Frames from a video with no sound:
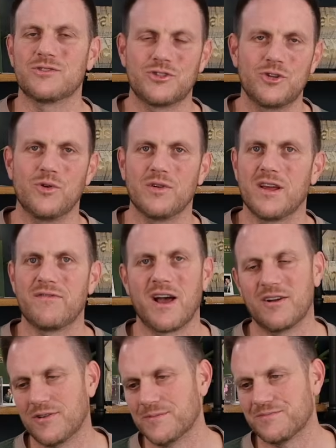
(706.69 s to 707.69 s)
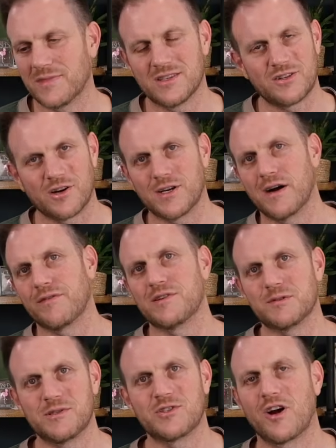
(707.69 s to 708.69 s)
shoot, if I don't start covering
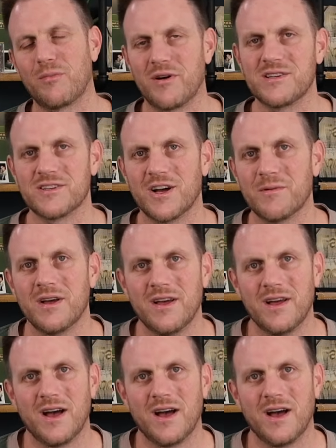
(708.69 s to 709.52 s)
some of these strawberries up,